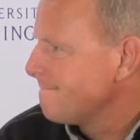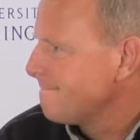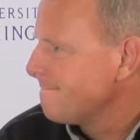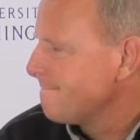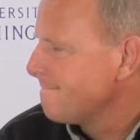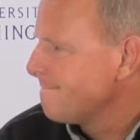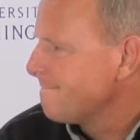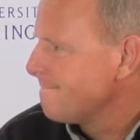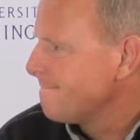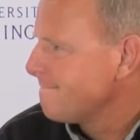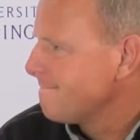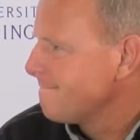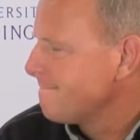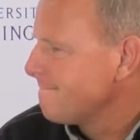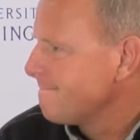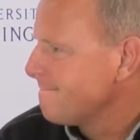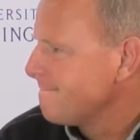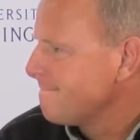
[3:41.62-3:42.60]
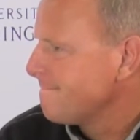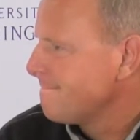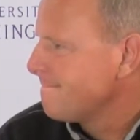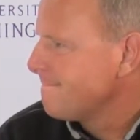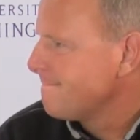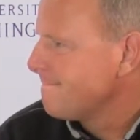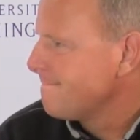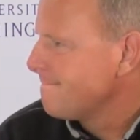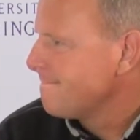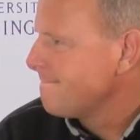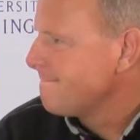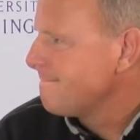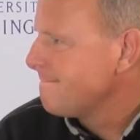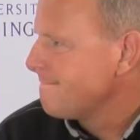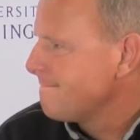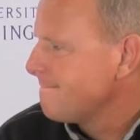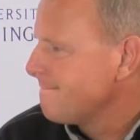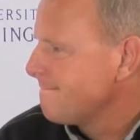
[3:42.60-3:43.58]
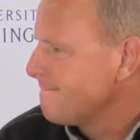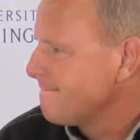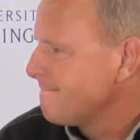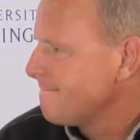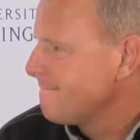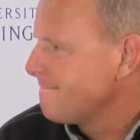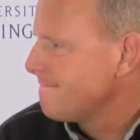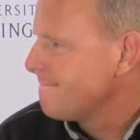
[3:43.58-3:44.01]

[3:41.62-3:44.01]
This person isn't speaking.